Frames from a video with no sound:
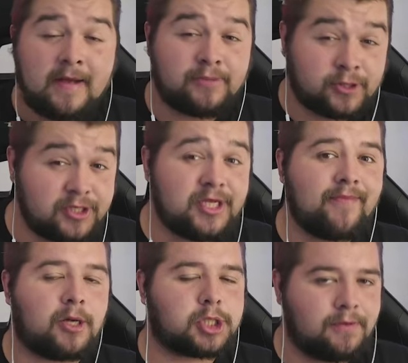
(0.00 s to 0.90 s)
Pretty
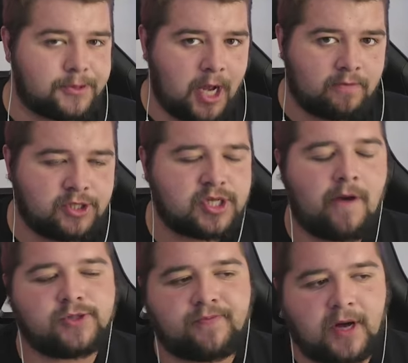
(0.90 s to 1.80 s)
much confirmed he's
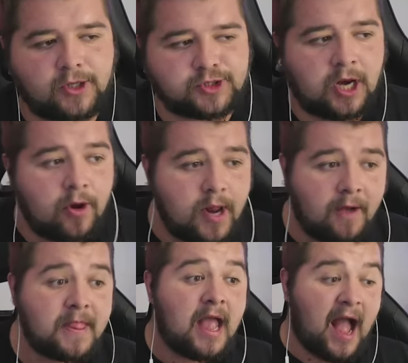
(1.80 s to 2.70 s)
going to
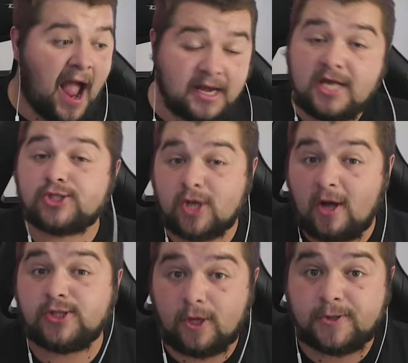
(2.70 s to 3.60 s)
Barcelona, and he
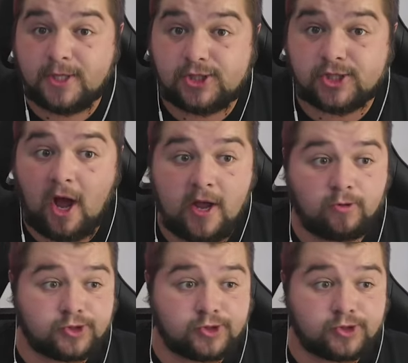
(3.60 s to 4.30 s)
signs off in style.